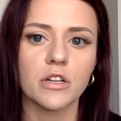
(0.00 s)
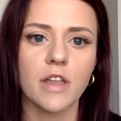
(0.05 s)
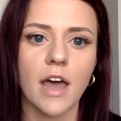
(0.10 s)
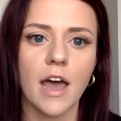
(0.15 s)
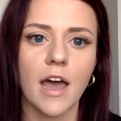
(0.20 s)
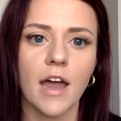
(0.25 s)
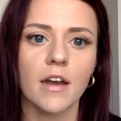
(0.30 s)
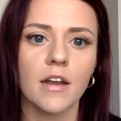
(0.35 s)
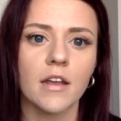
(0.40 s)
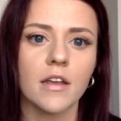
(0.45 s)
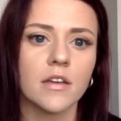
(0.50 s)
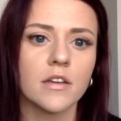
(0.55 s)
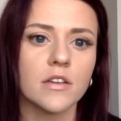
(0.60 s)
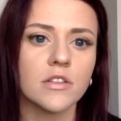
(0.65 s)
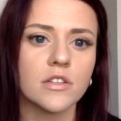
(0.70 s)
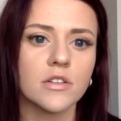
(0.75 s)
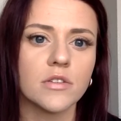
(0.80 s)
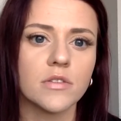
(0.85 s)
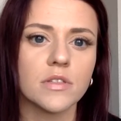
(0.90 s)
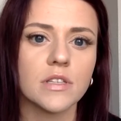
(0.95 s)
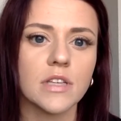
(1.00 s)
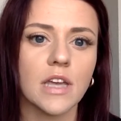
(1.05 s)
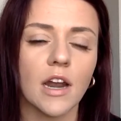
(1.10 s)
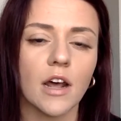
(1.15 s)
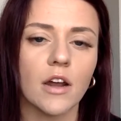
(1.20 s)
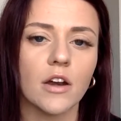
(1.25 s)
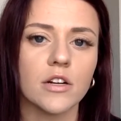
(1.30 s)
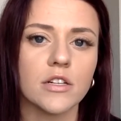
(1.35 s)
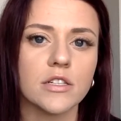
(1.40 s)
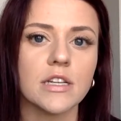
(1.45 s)
that students can
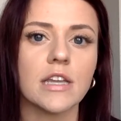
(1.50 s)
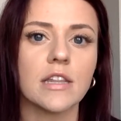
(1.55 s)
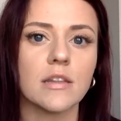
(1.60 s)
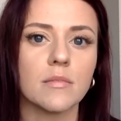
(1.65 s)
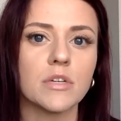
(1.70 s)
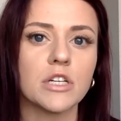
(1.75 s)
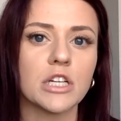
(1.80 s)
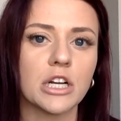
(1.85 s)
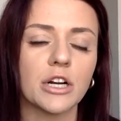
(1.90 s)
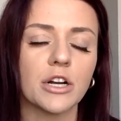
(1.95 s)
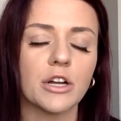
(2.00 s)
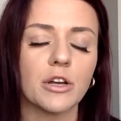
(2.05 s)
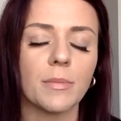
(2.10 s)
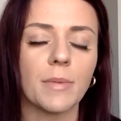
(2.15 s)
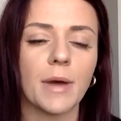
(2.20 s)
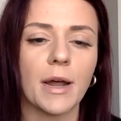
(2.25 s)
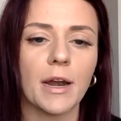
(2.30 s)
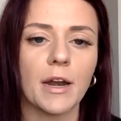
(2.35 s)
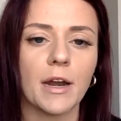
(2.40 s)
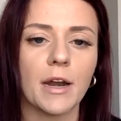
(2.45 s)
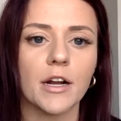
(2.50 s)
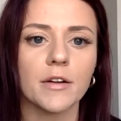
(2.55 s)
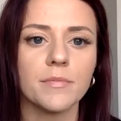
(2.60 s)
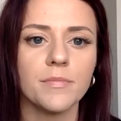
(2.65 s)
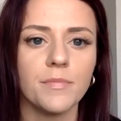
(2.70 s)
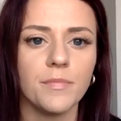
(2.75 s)
understand the material better.